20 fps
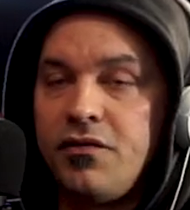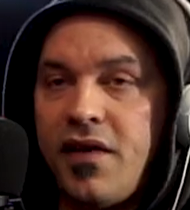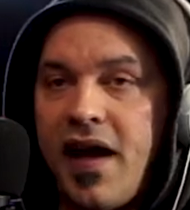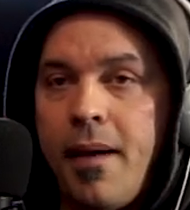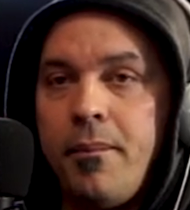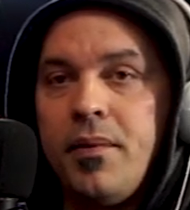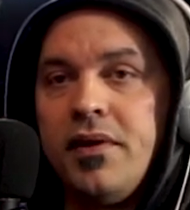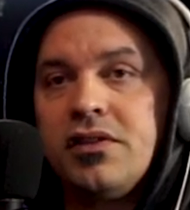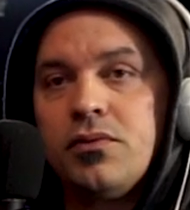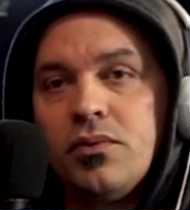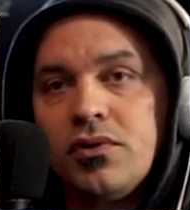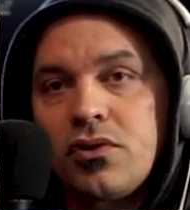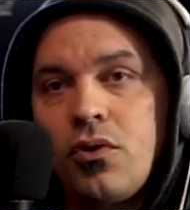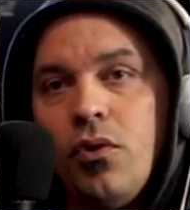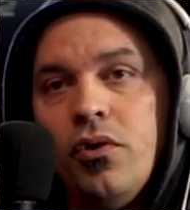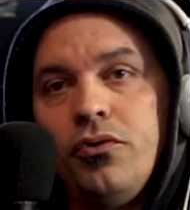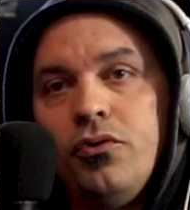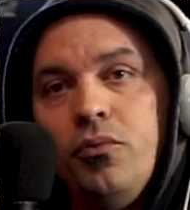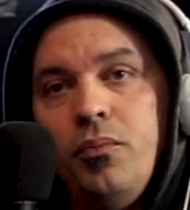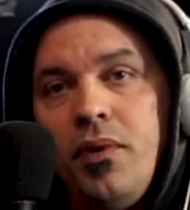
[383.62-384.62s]
Fat Beats was
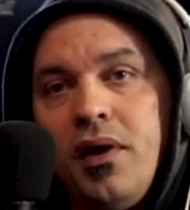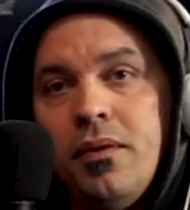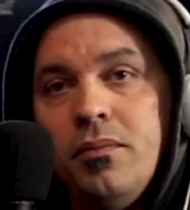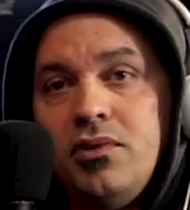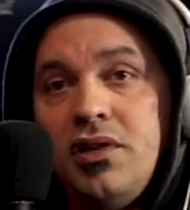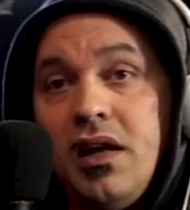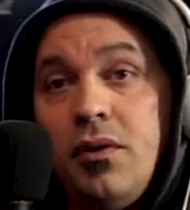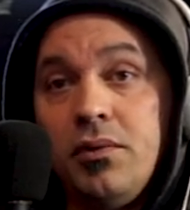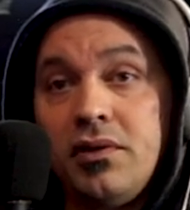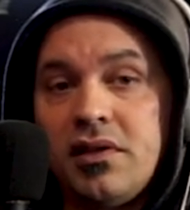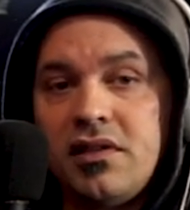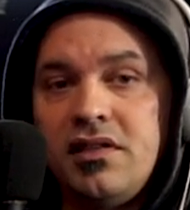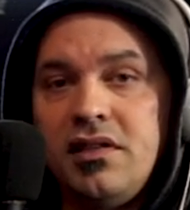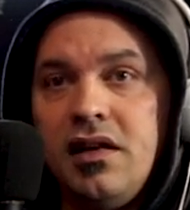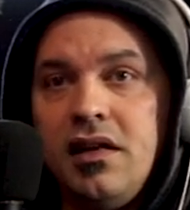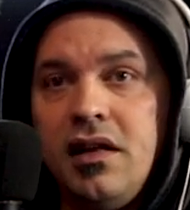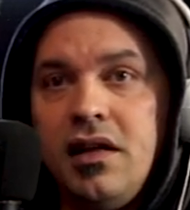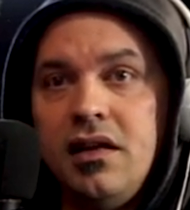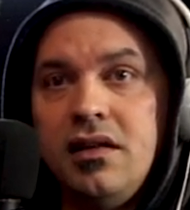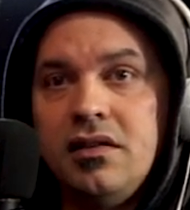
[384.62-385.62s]
going through BMG with the
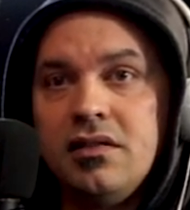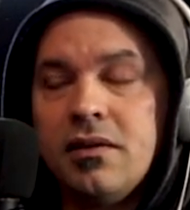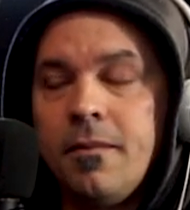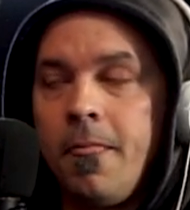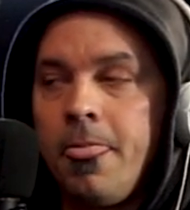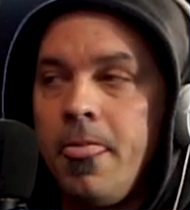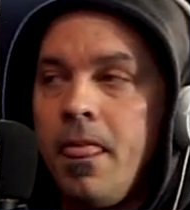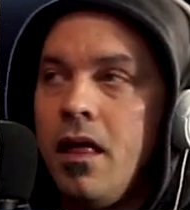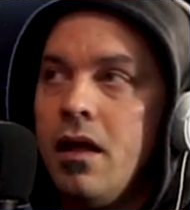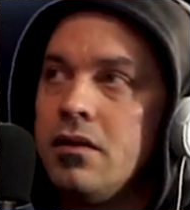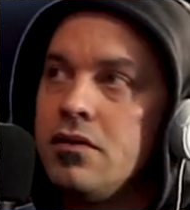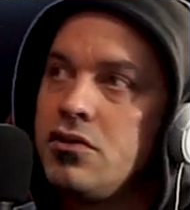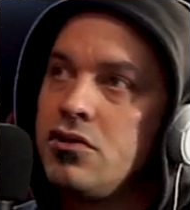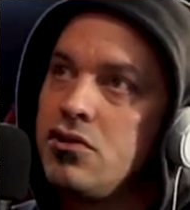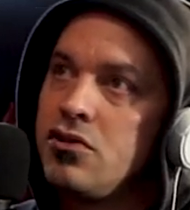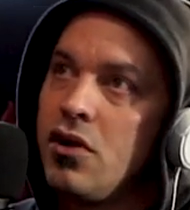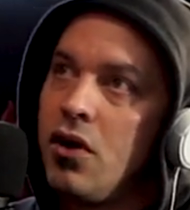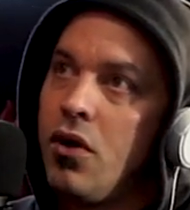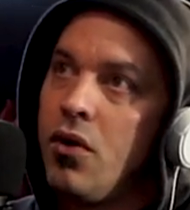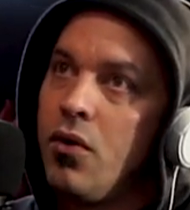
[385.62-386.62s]
CDs.
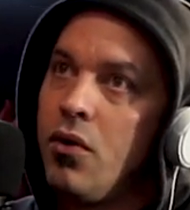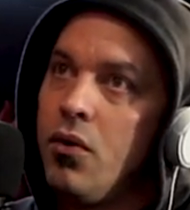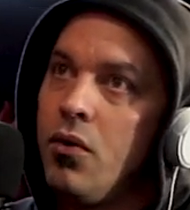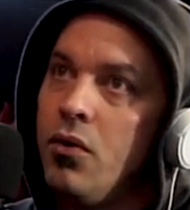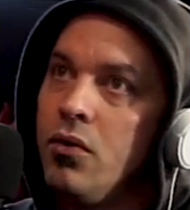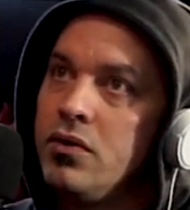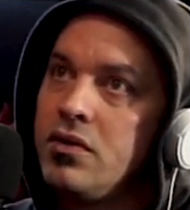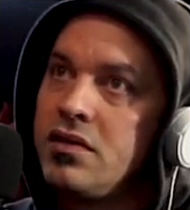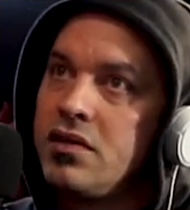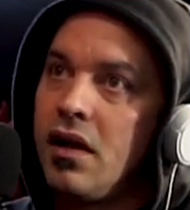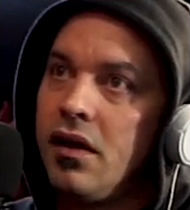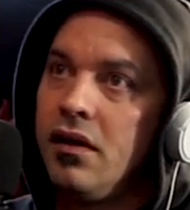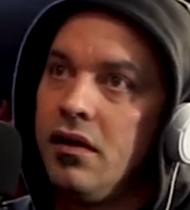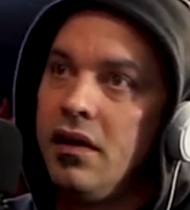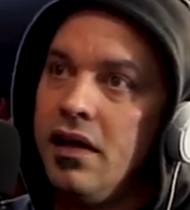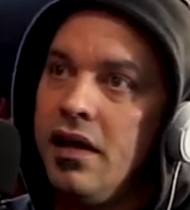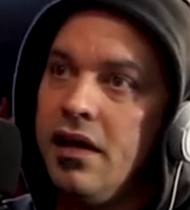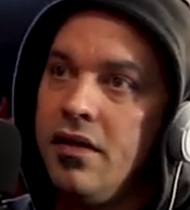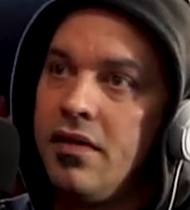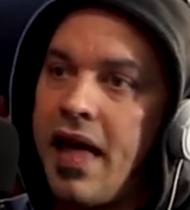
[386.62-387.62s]
So
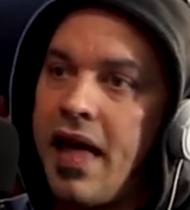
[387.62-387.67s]
suddenly